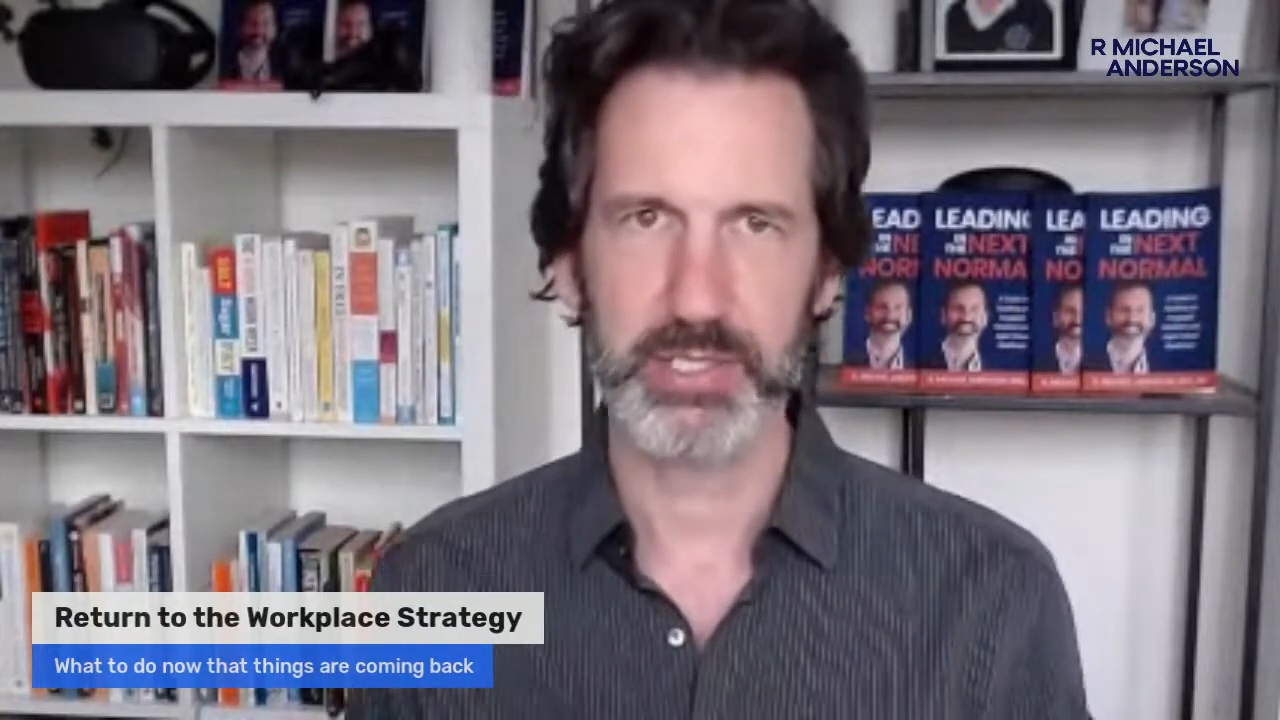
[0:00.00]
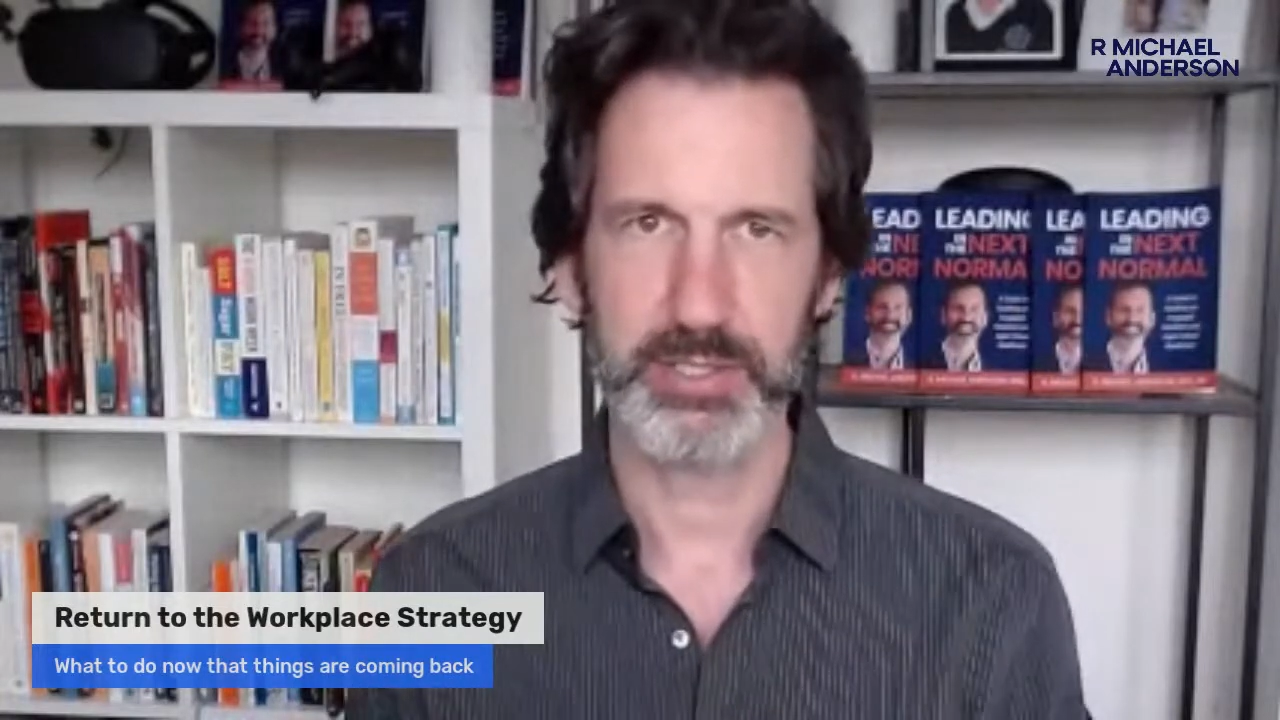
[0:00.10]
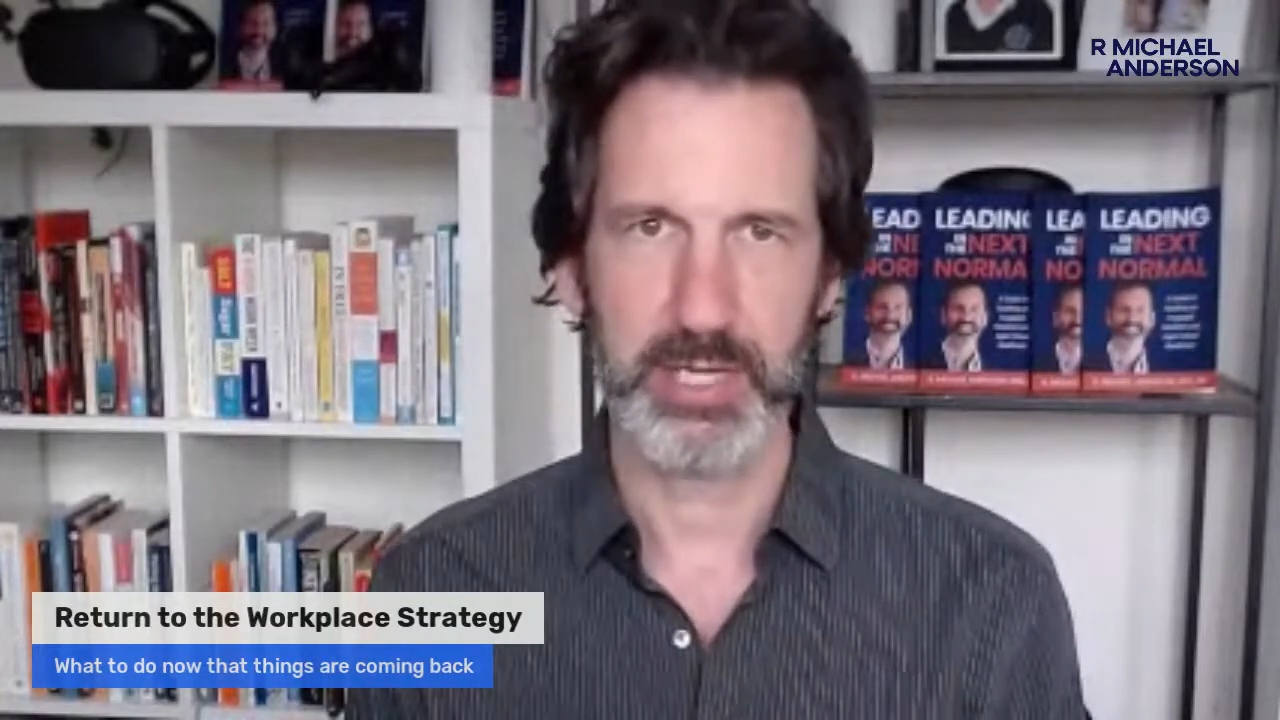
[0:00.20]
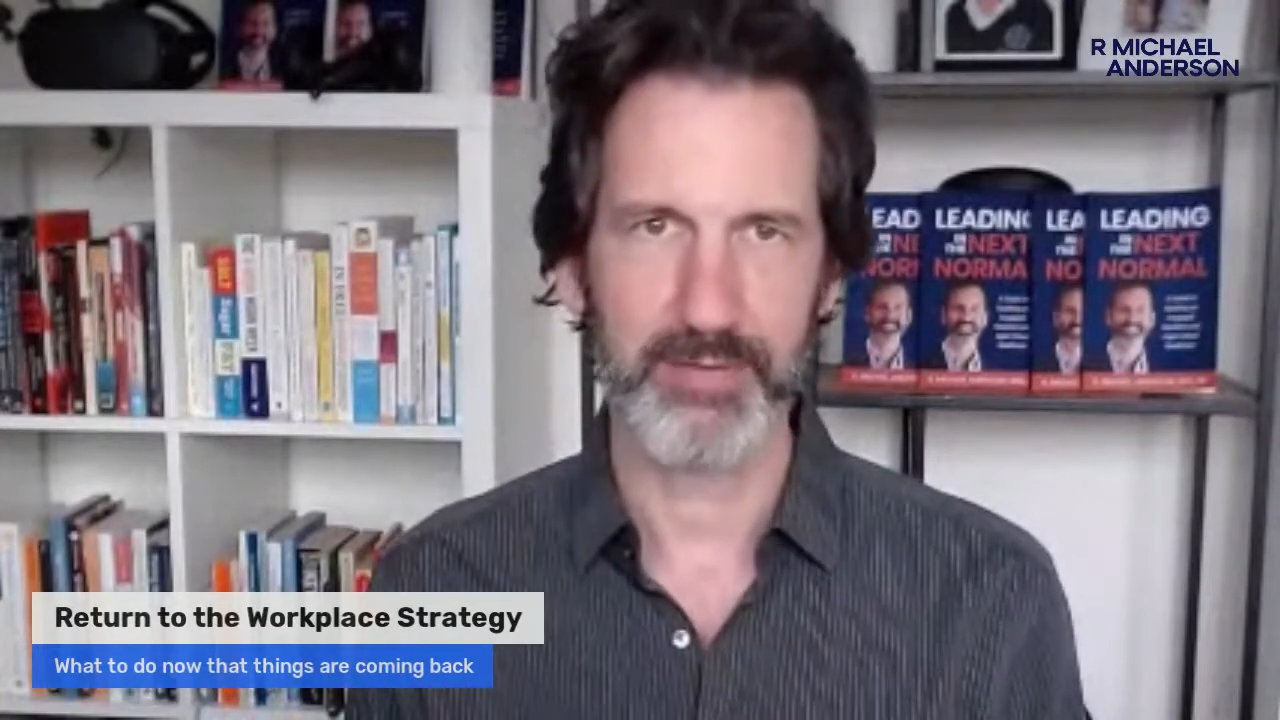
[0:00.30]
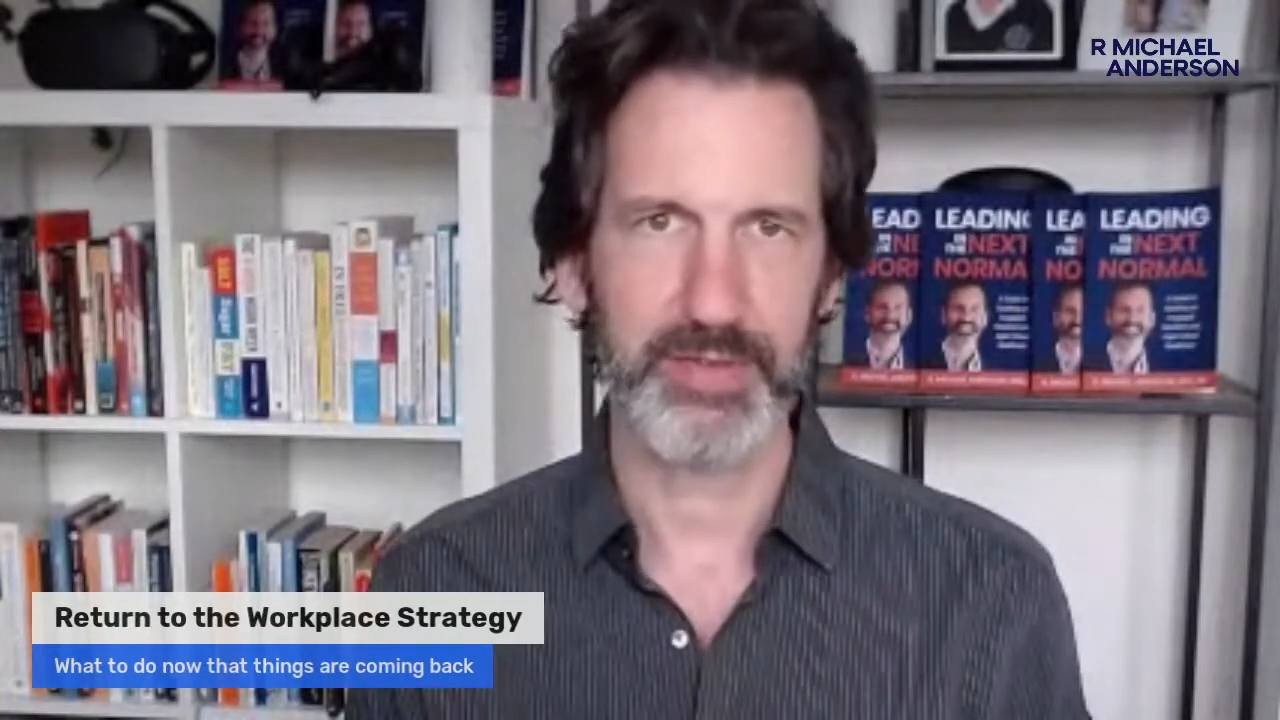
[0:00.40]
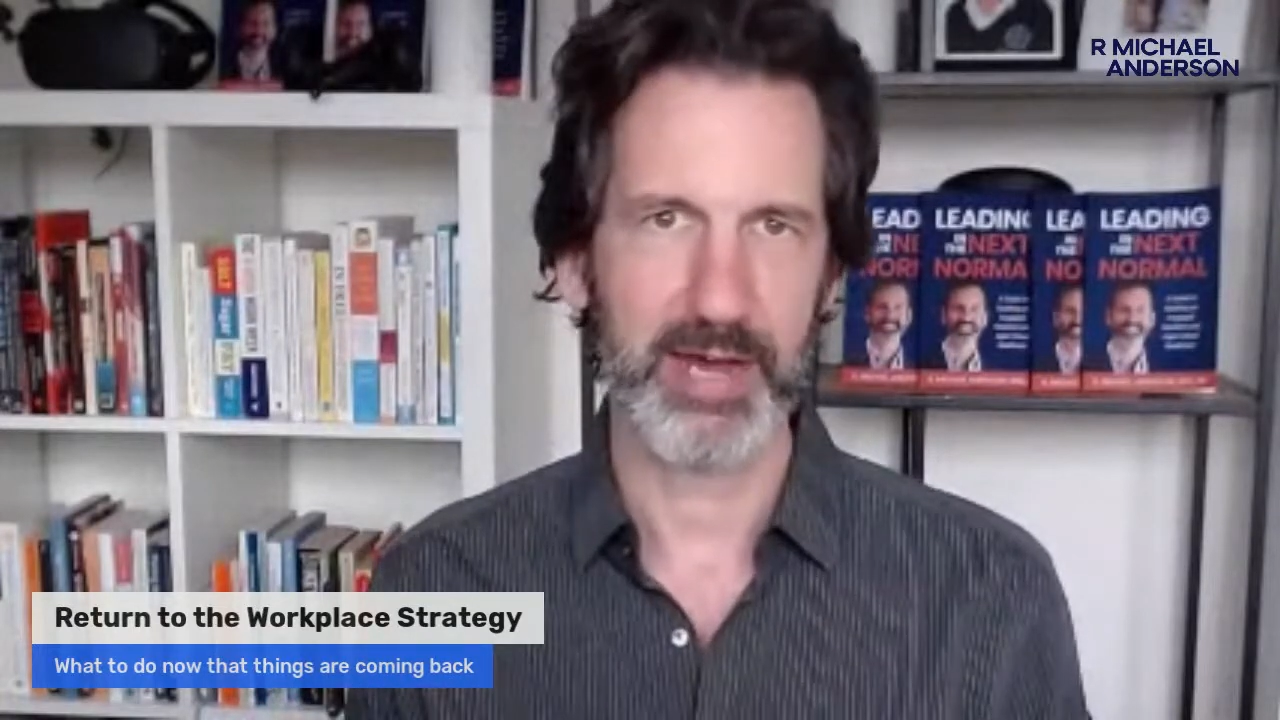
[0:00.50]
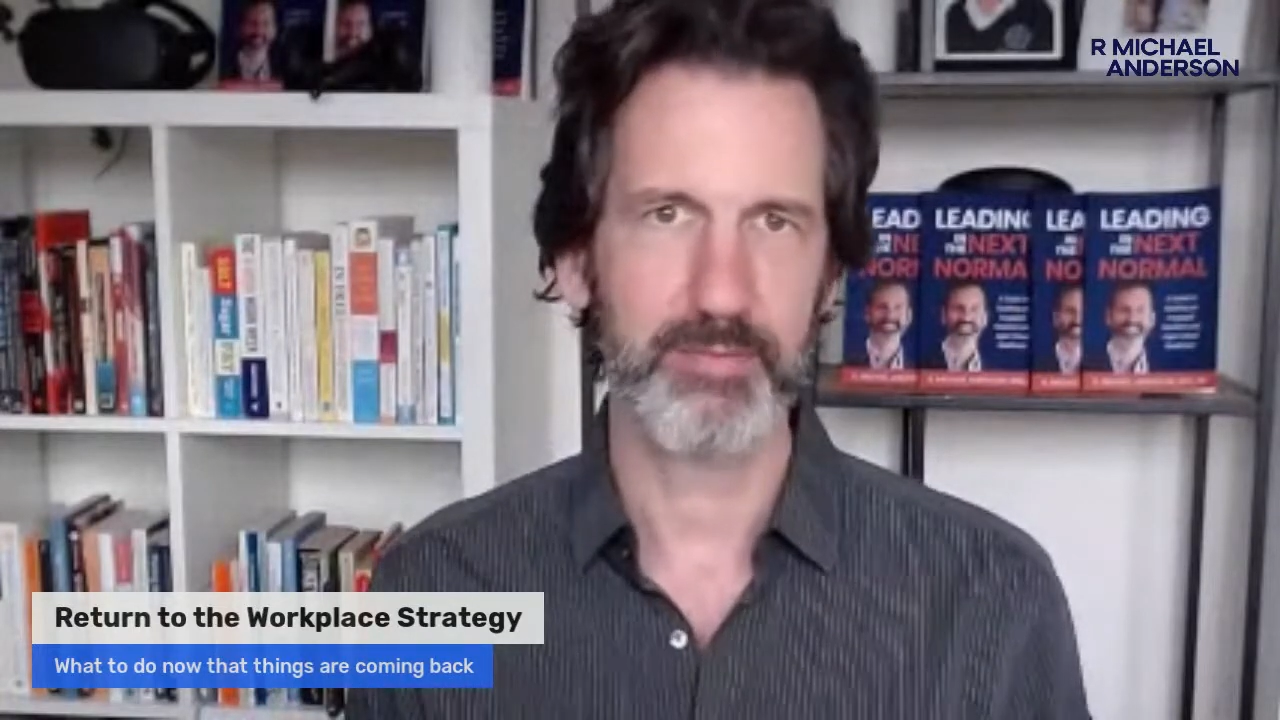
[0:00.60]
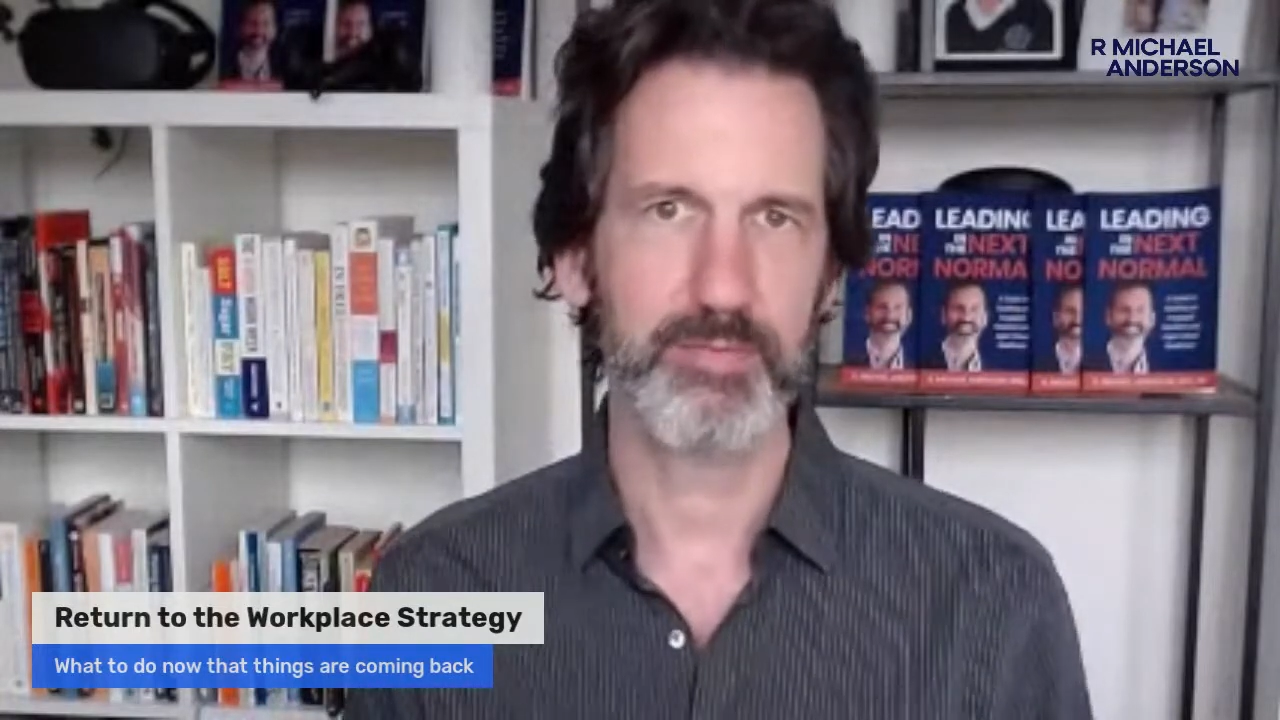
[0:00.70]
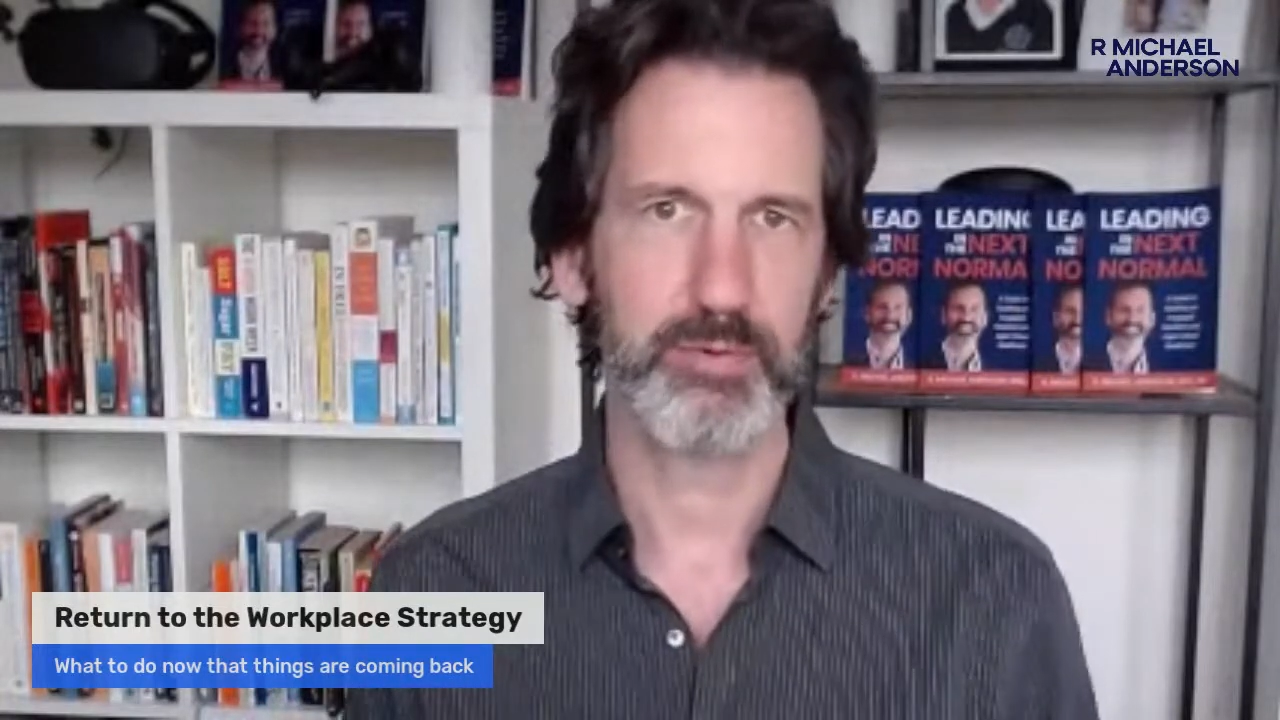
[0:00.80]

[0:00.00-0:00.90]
and you have to have